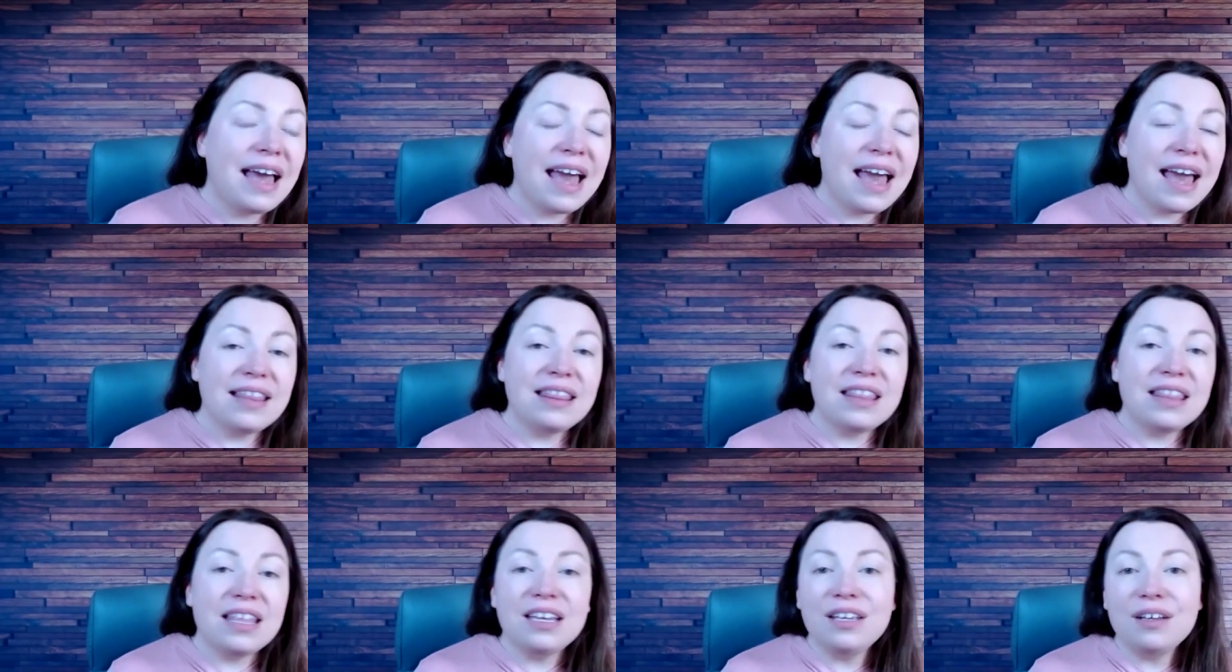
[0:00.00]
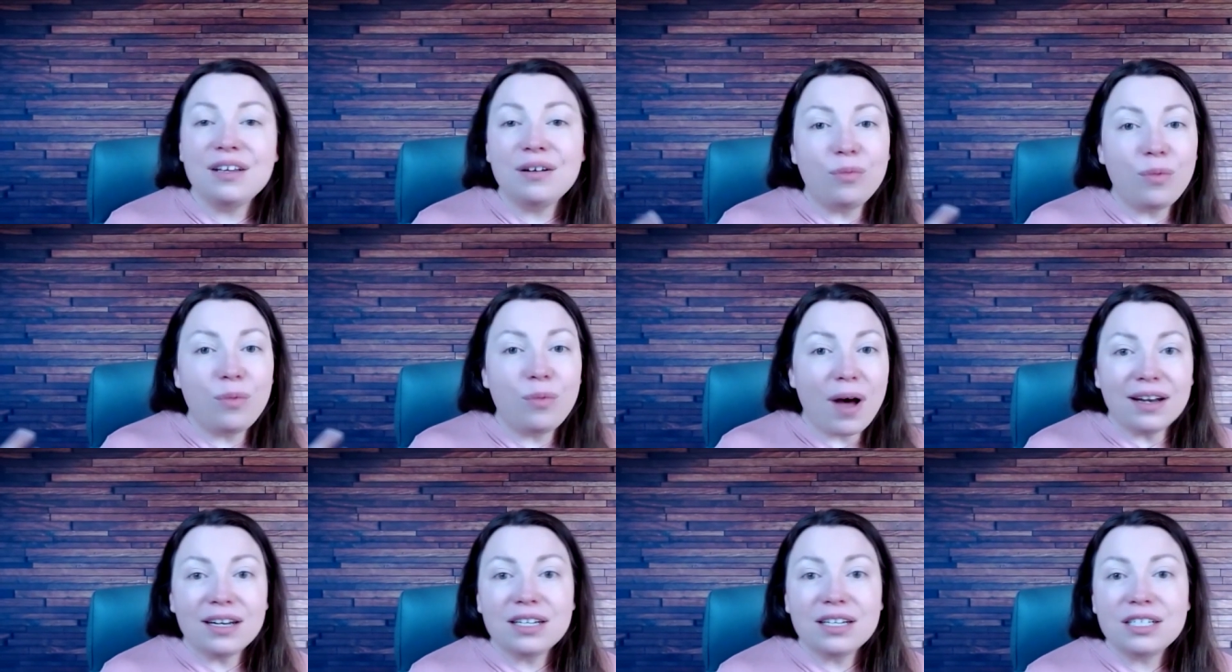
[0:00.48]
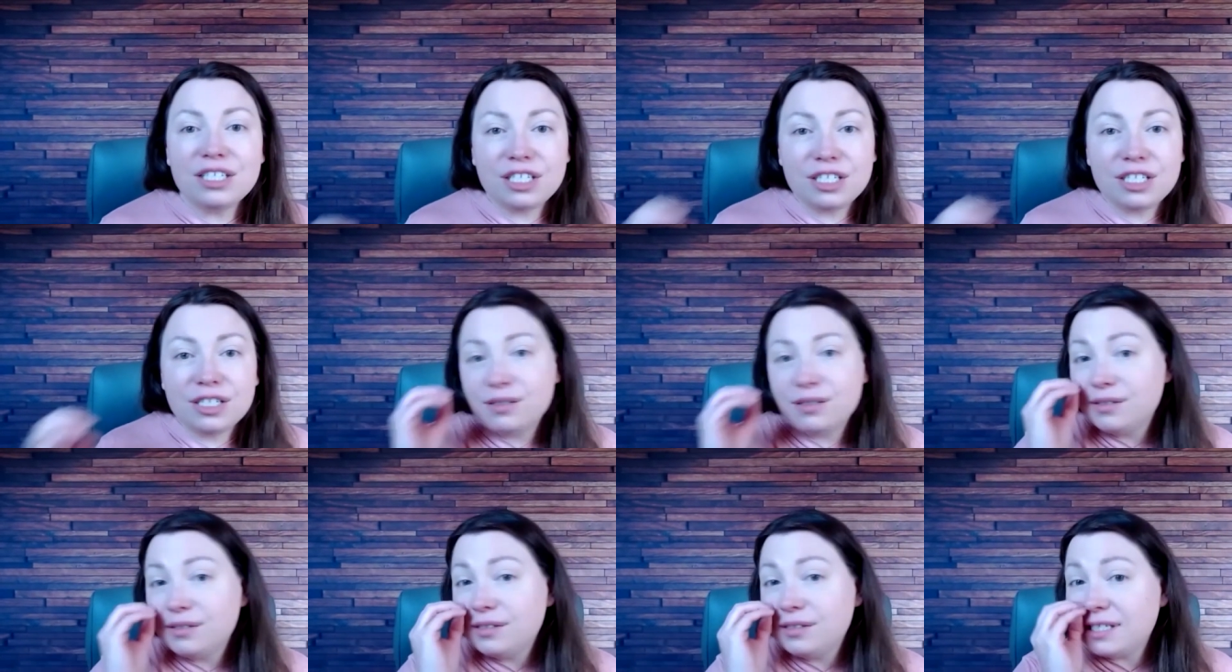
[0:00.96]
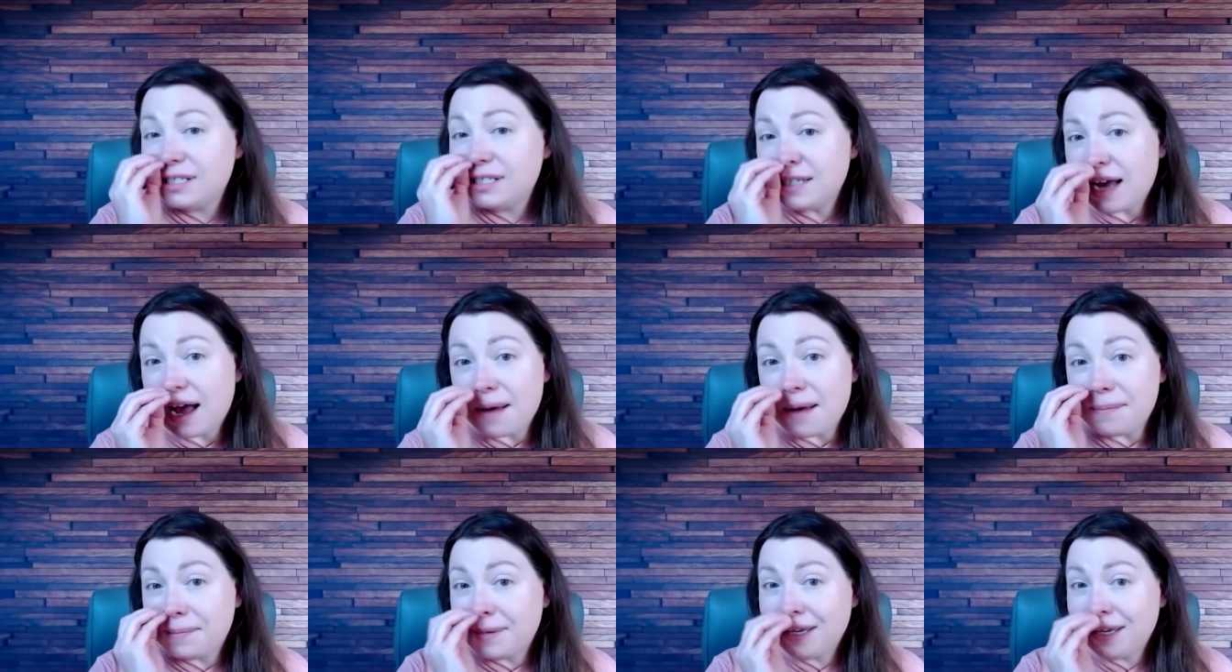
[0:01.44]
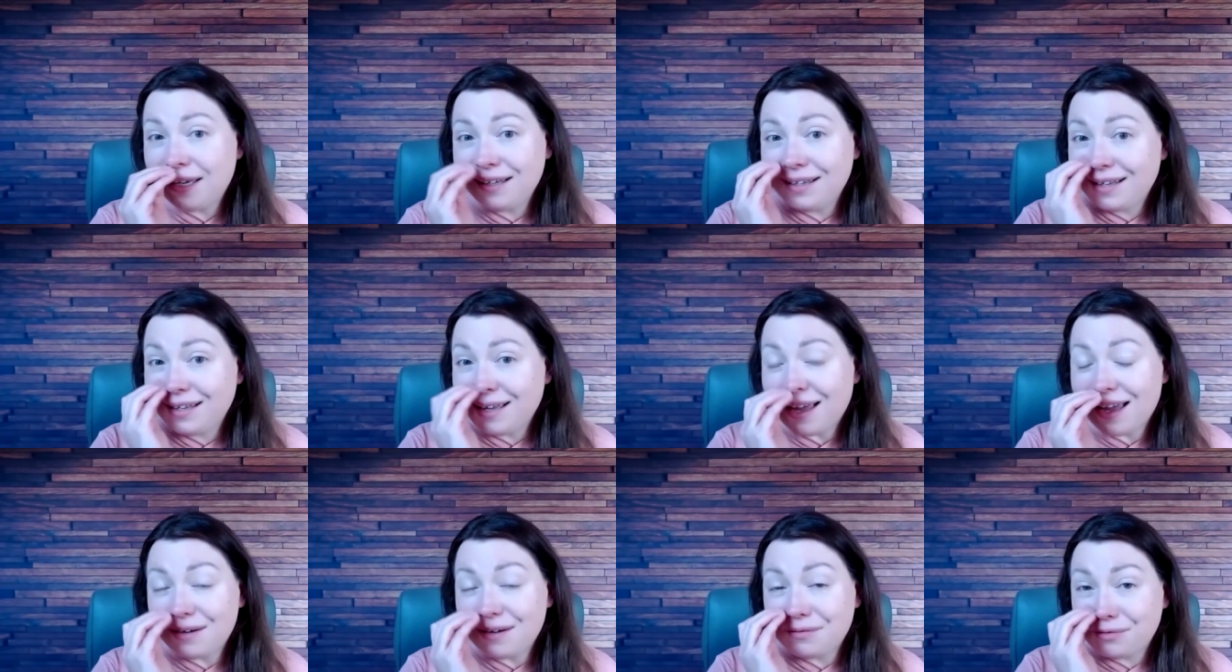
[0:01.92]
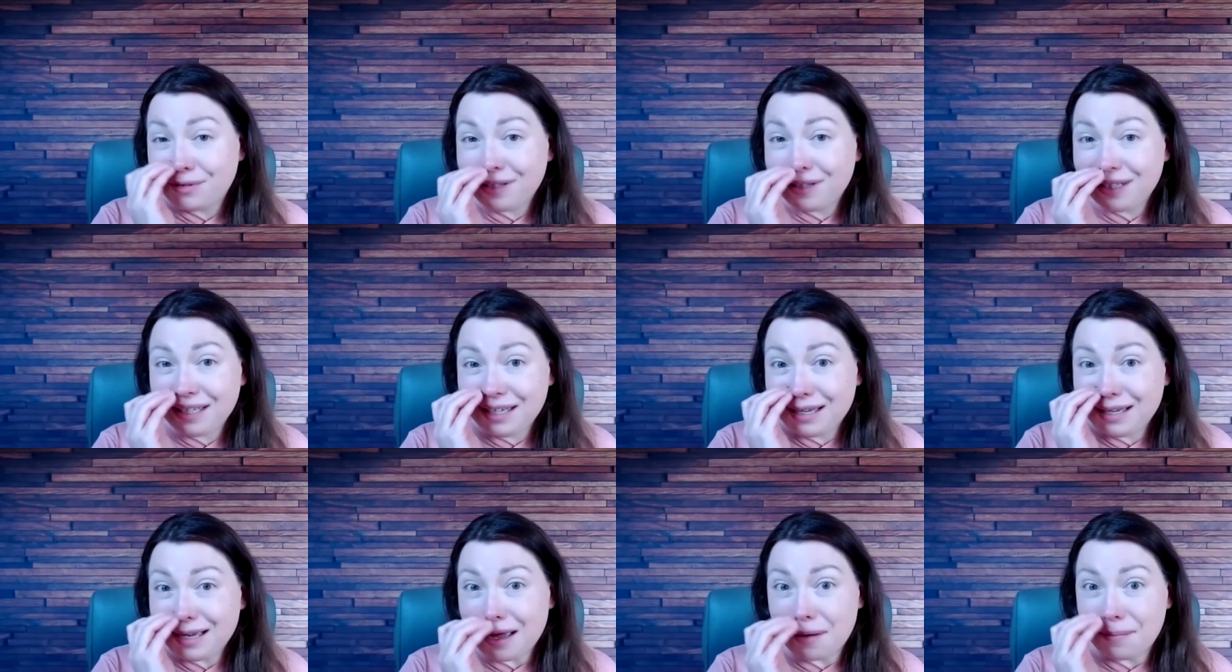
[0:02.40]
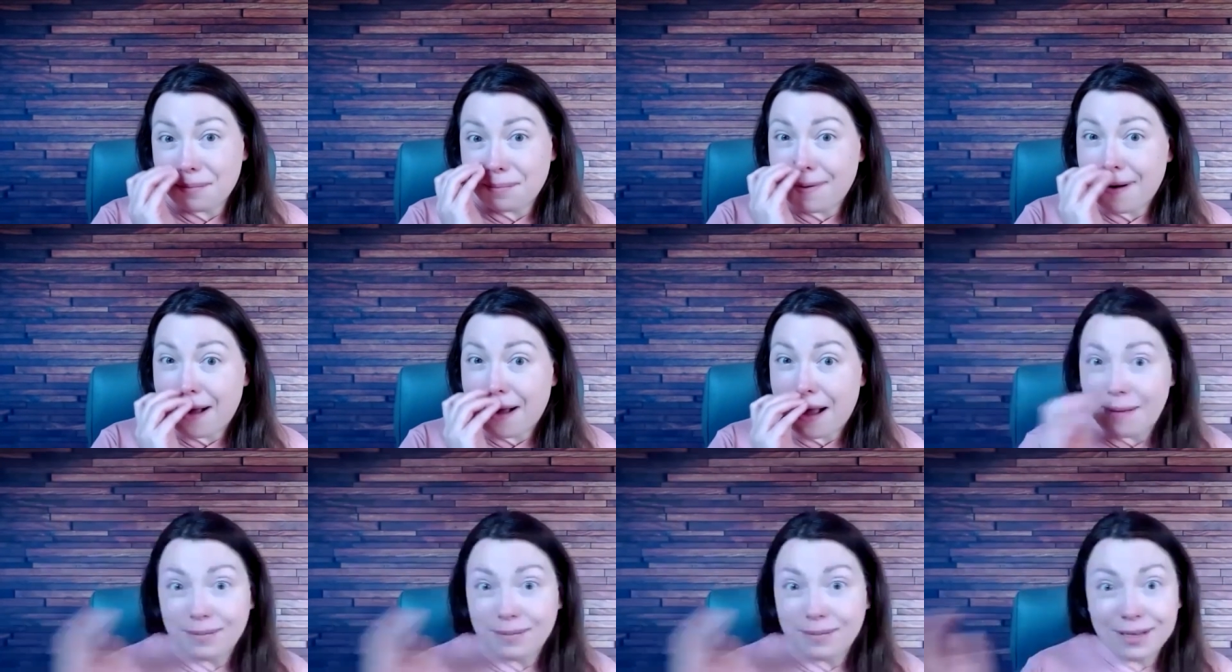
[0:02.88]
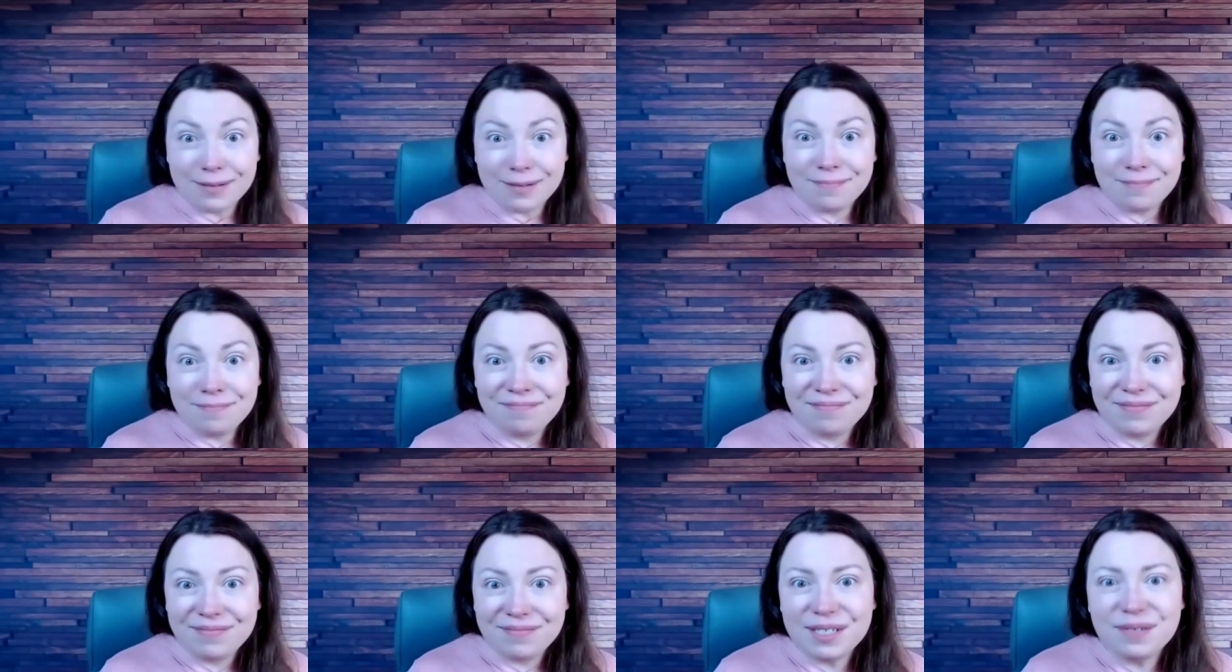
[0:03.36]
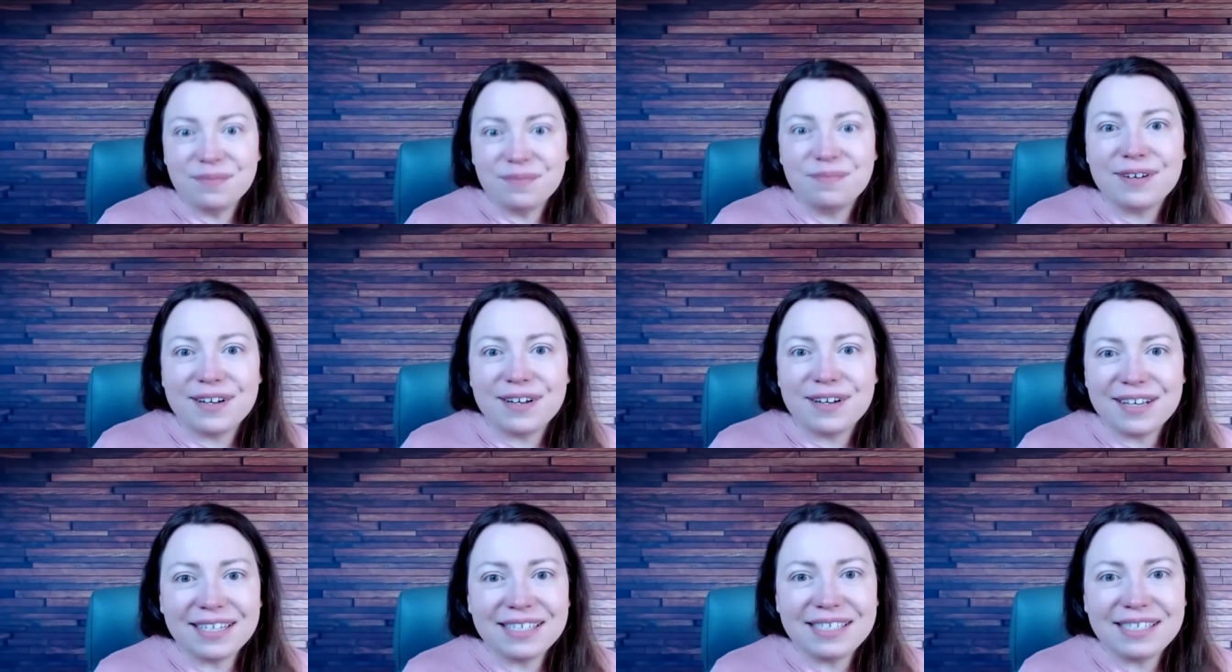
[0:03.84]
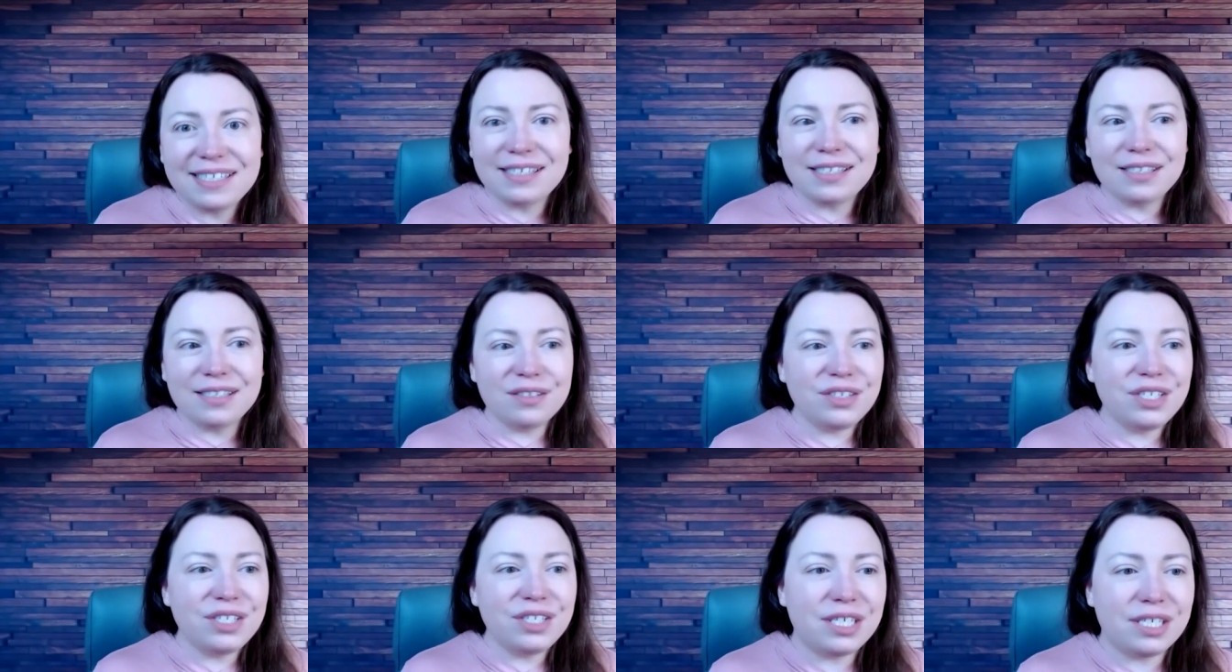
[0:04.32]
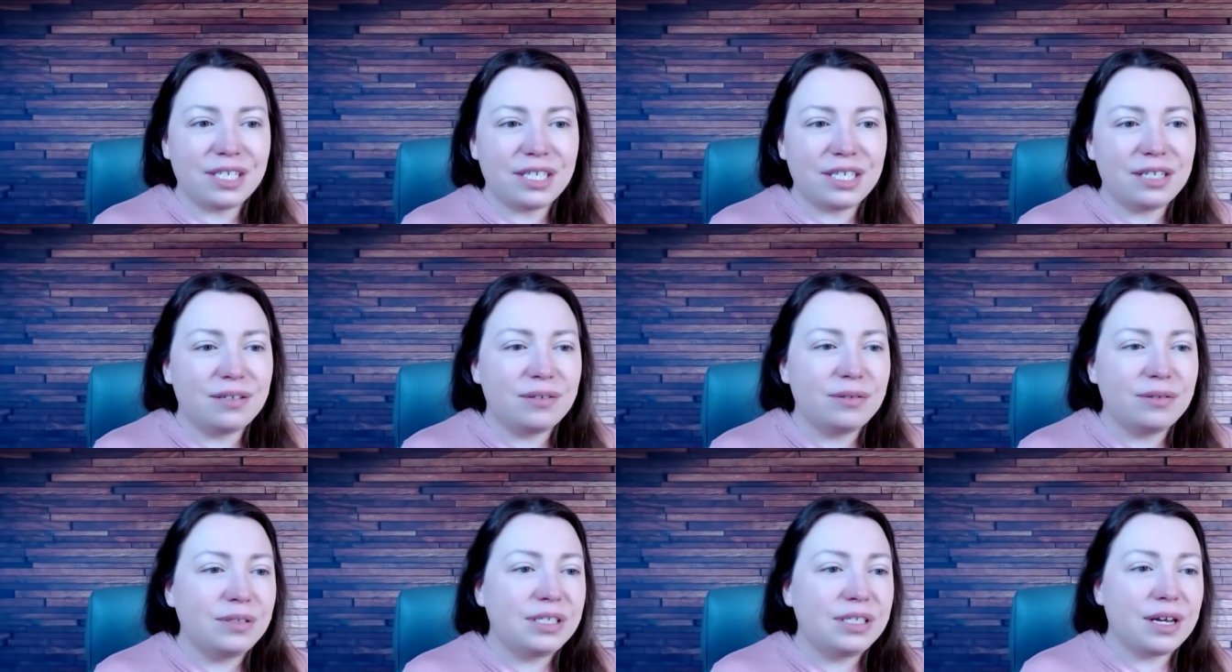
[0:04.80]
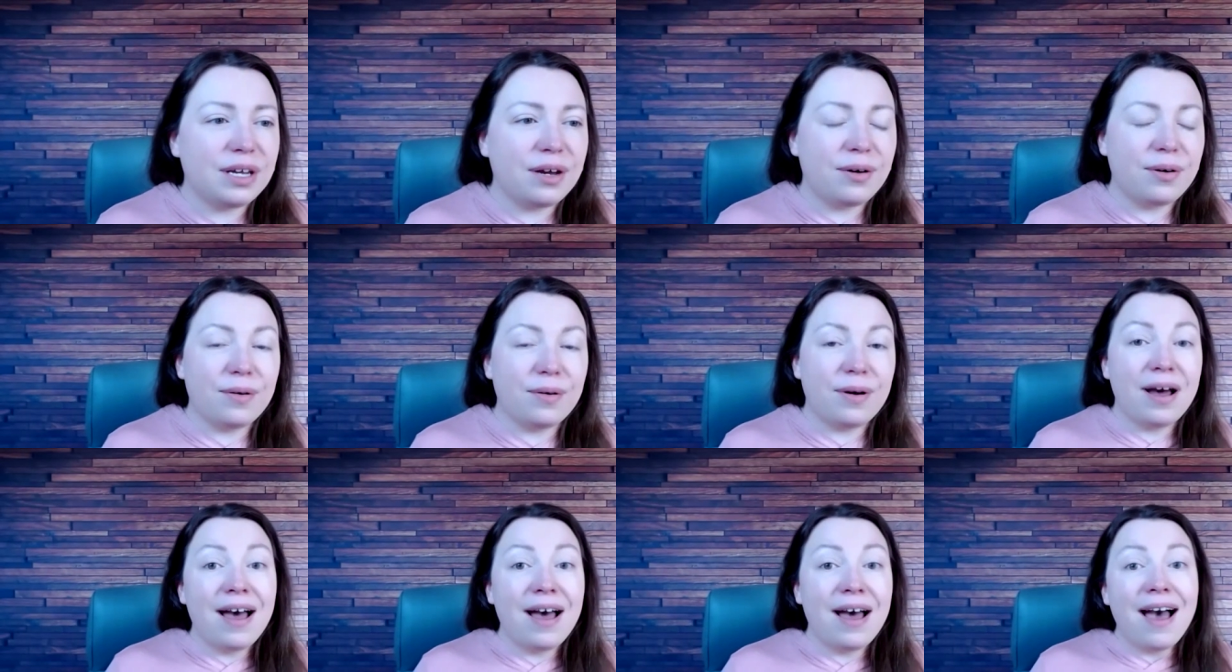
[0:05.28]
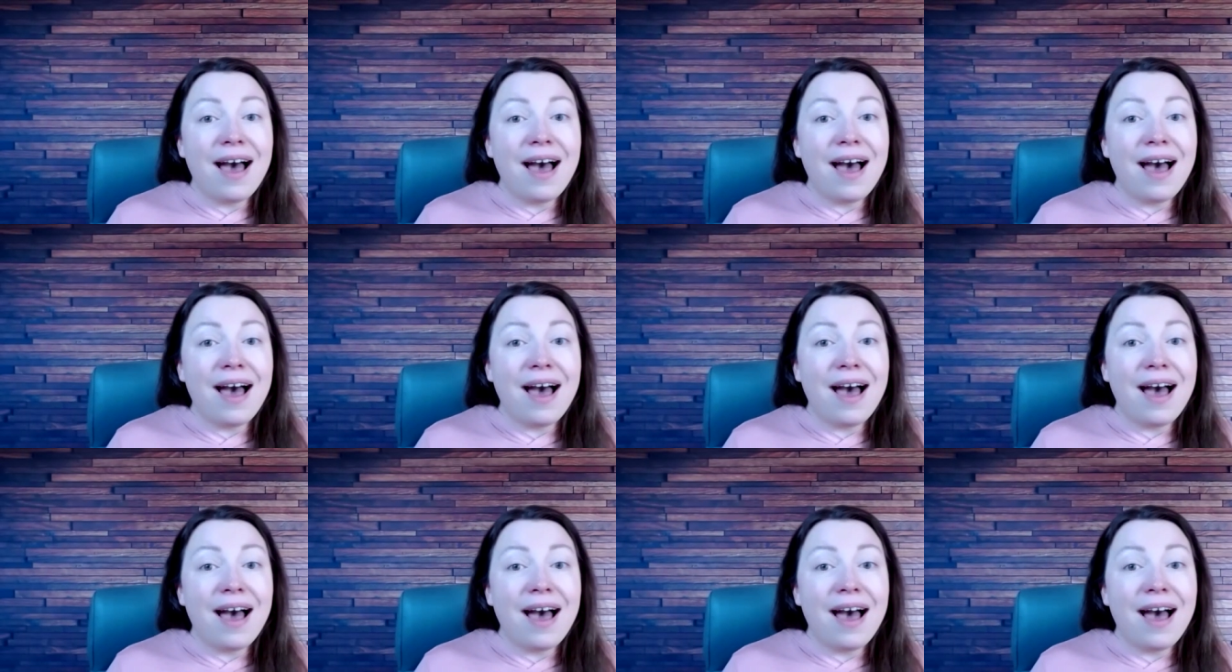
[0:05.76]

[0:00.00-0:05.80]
And then you'll want to choose a topic and really a problem to bring a solution to. So